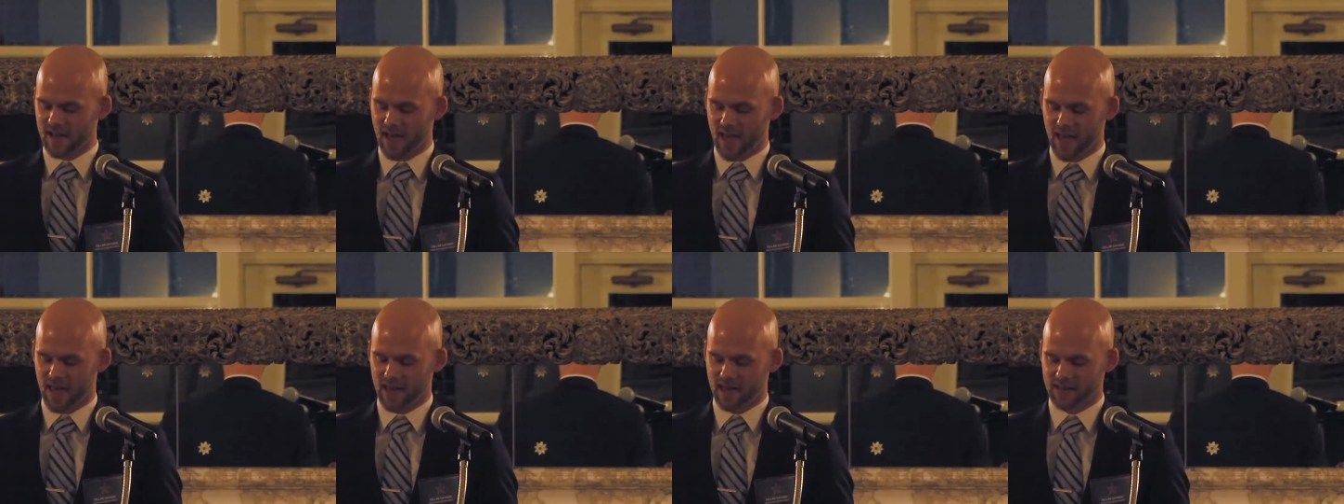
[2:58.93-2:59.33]

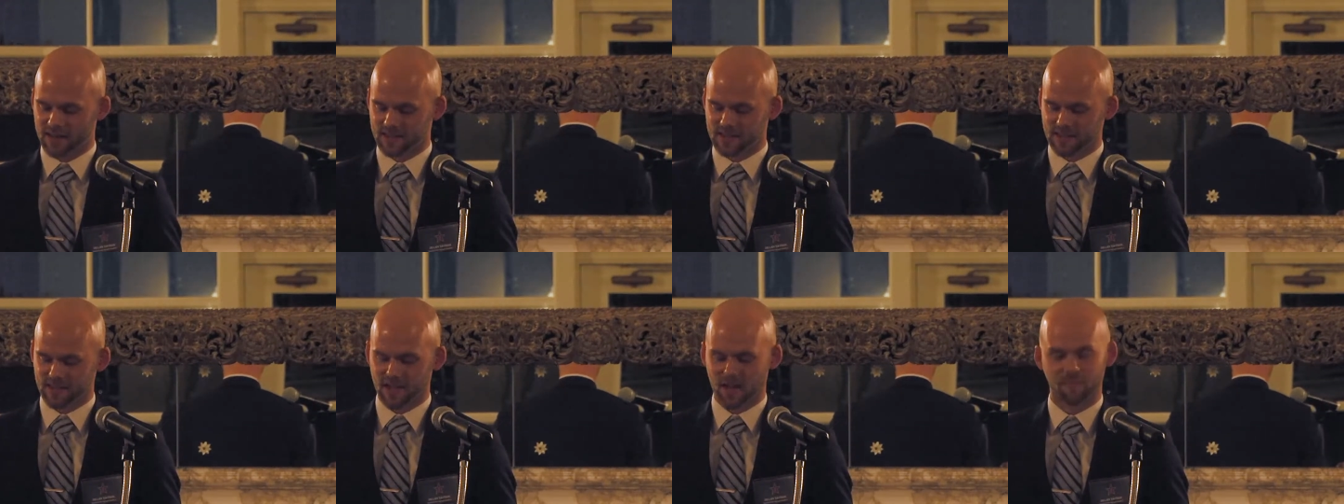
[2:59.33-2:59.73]

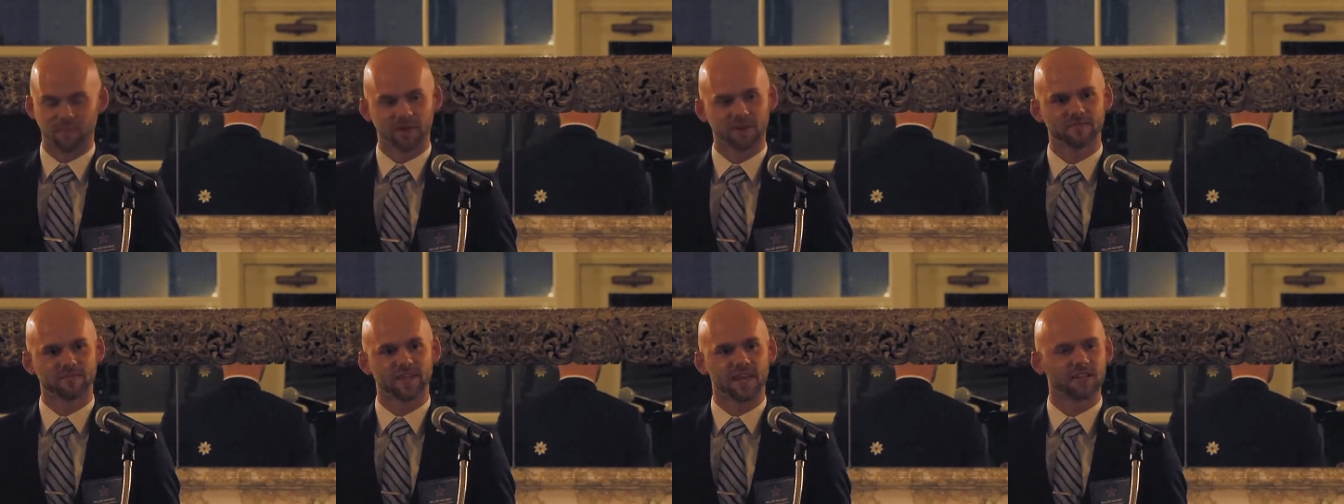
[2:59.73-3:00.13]
and a
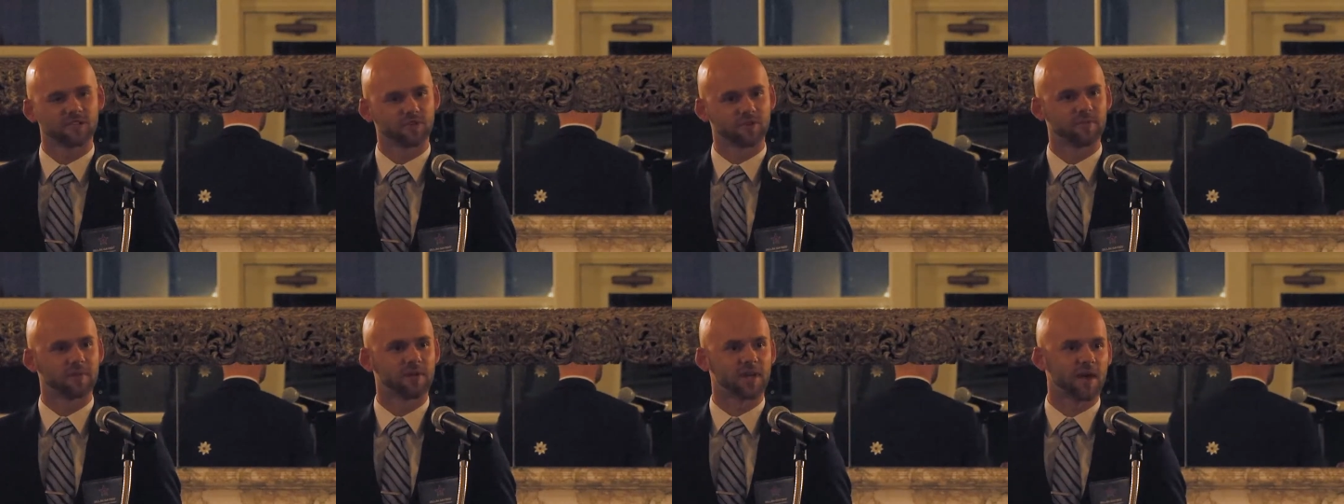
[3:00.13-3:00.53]
bit of
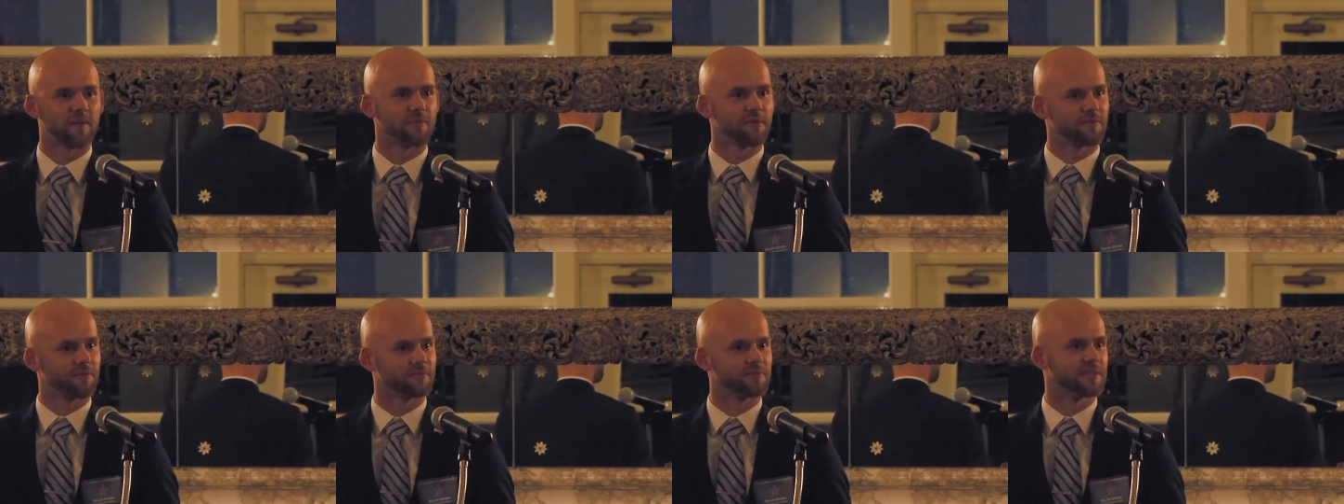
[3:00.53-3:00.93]
daydreaming kept
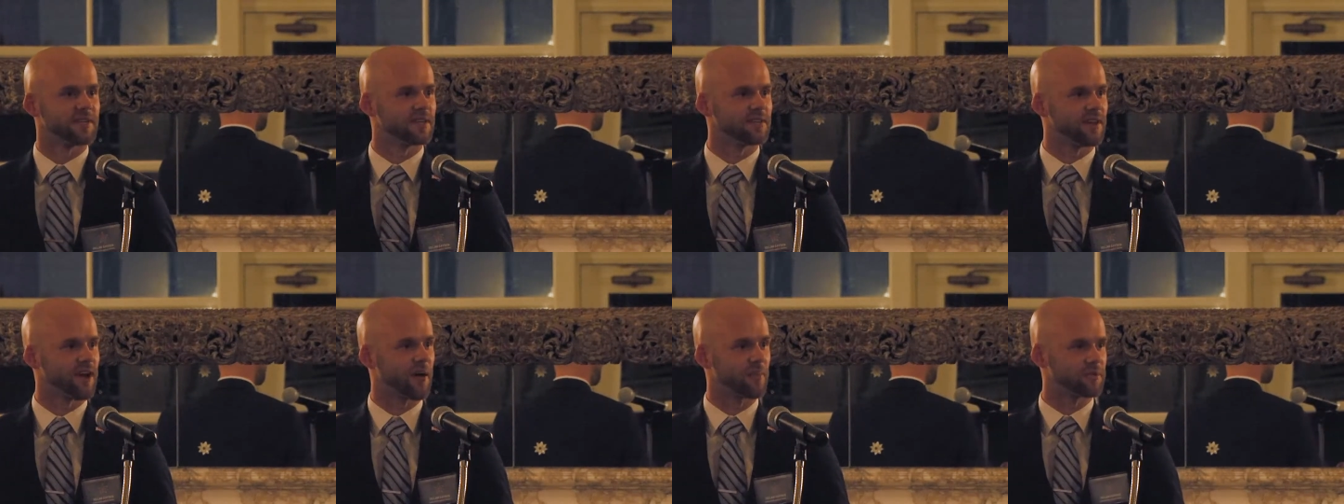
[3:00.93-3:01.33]
me from seeing the